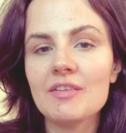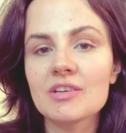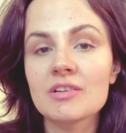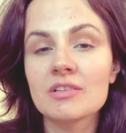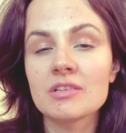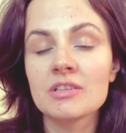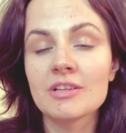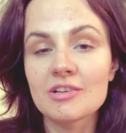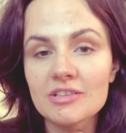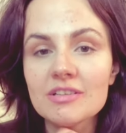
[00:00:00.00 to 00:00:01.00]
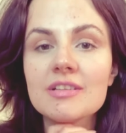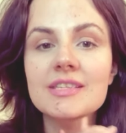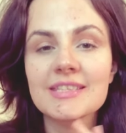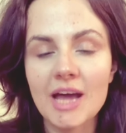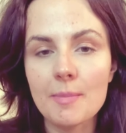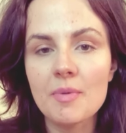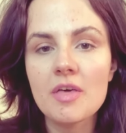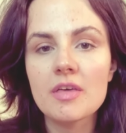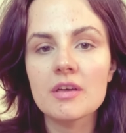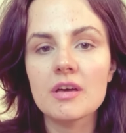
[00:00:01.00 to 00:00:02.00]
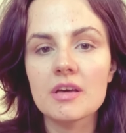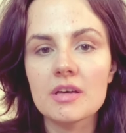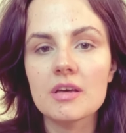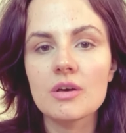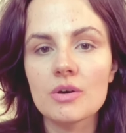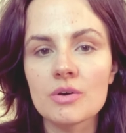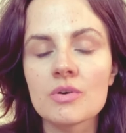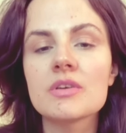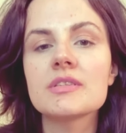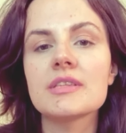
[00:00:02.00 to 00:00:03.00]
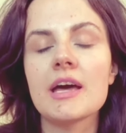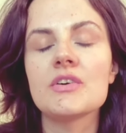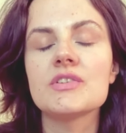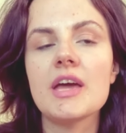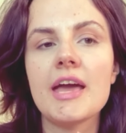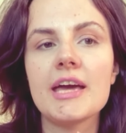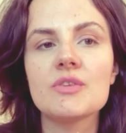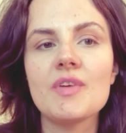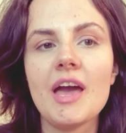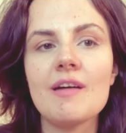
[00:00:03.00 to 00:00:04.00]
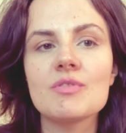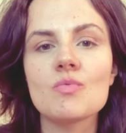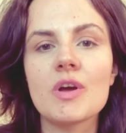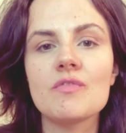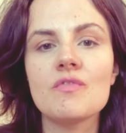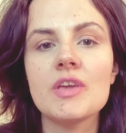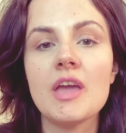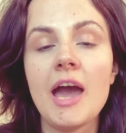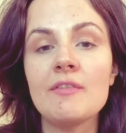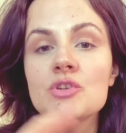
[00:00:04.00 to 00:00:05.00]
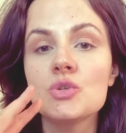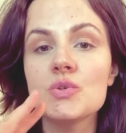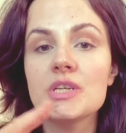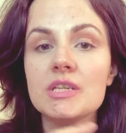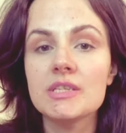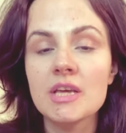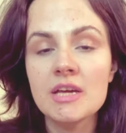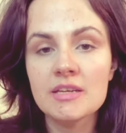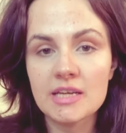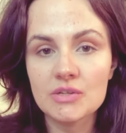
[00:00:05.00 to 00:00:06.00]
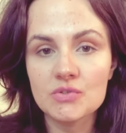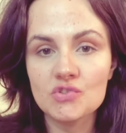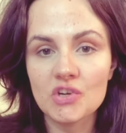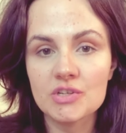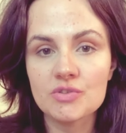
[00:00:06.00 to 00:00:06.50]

the glottal stop, uh, oh sound, and we have it when we have two T's next to each other.